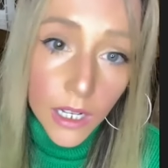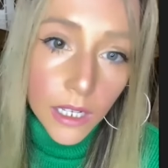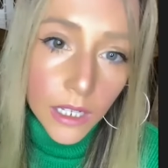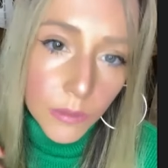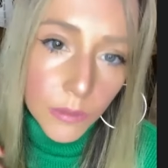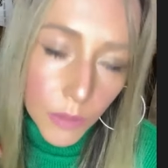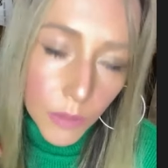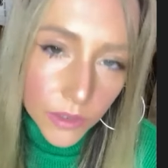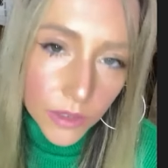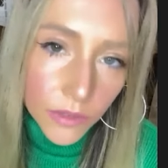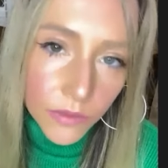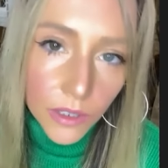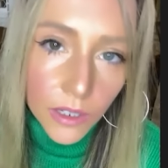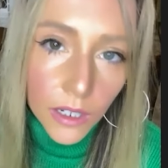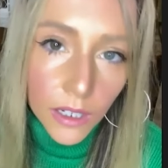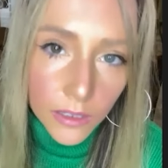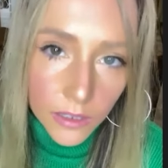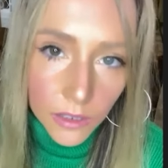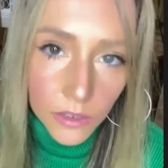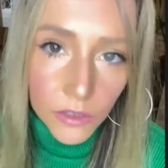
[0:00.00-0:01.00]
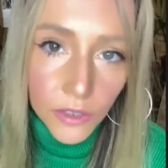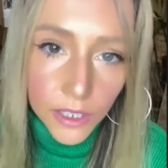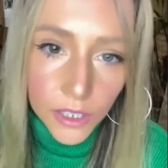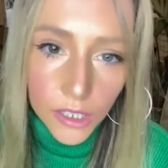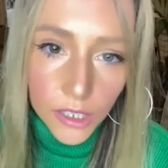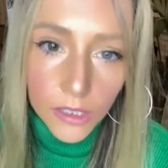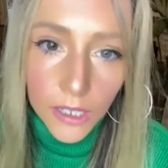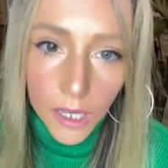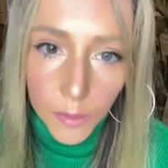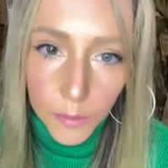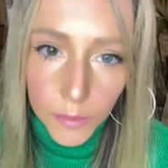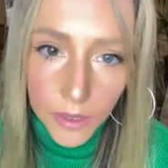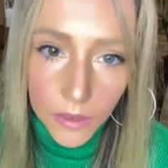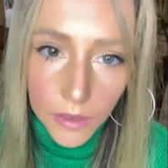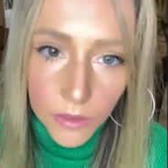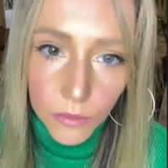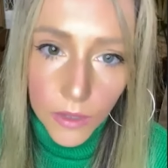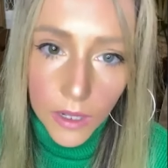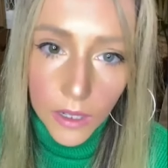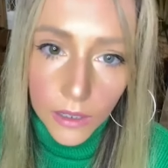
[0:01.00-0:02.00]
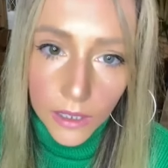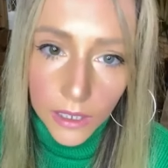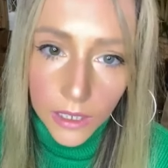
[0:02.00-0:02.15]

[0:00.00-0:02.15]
and most of the concentration camps as well.